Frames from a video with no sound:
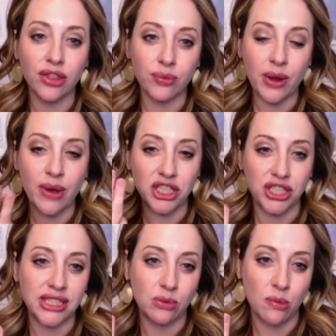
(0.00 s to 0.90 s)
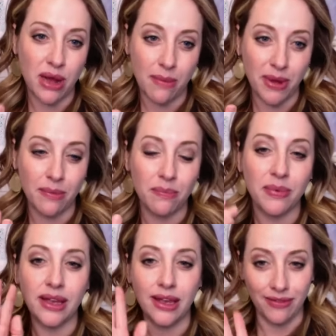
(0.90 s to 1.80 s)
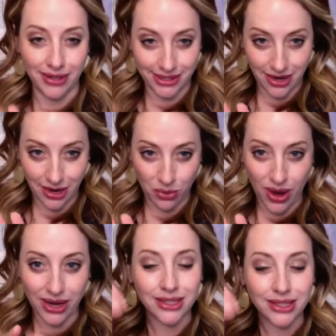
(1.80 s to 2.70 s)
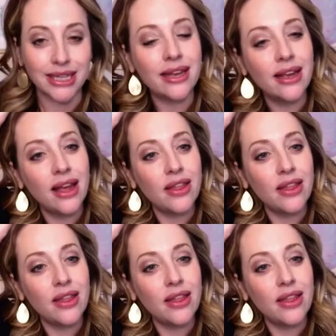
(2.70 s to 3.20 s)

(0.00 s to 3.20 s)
three questions will pop up if it's set up correctly.